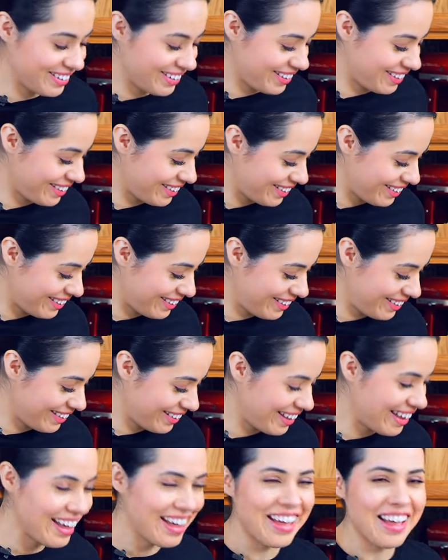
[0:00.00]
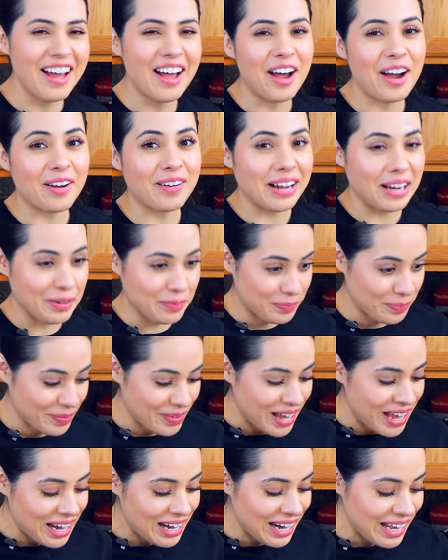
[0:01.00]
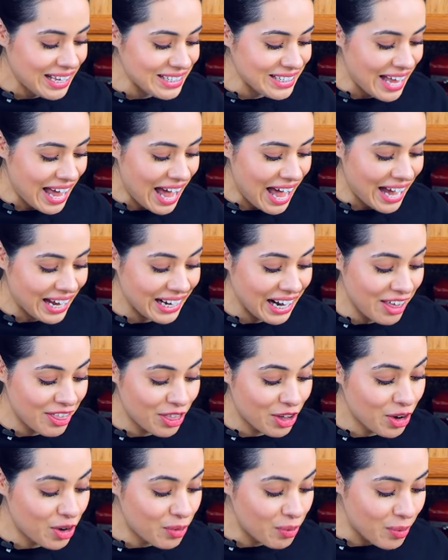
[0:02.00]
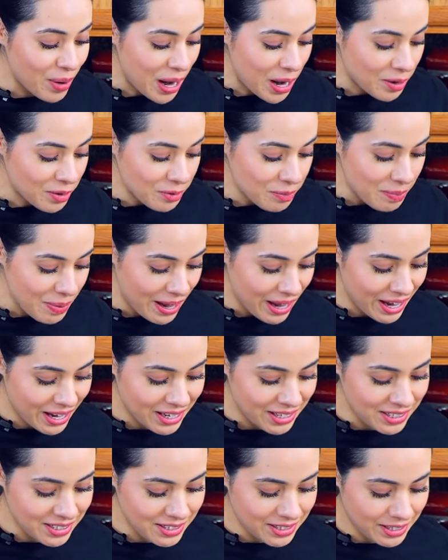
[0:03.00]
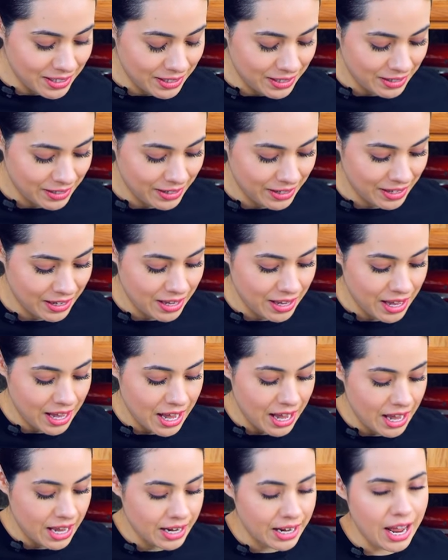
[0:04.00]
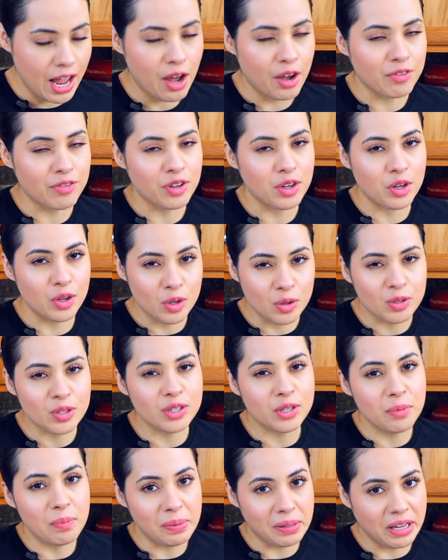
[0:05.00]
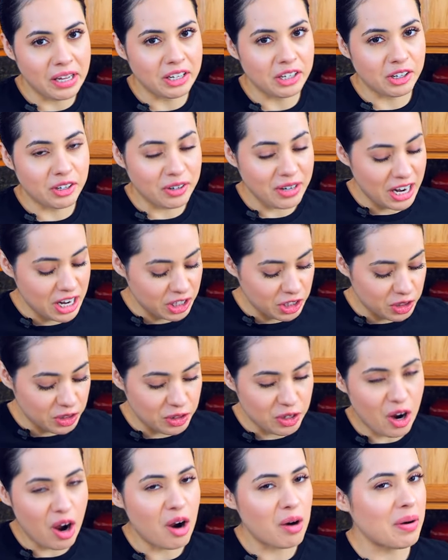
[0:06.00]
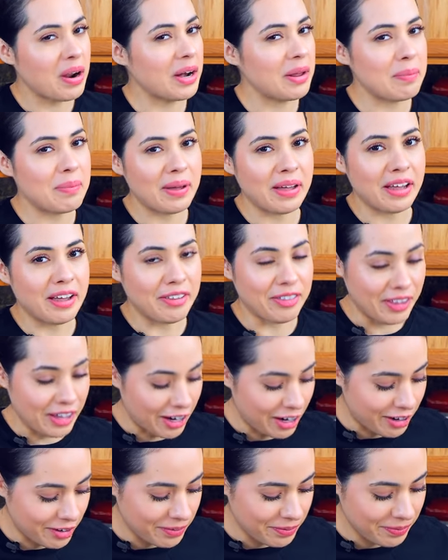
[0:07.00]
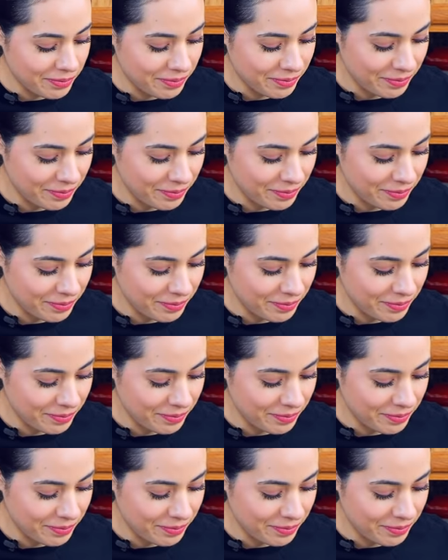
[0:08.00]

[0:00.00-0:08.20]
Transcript: all right, Let's add the ground paste. Now, if you use the blender, it should already be in there.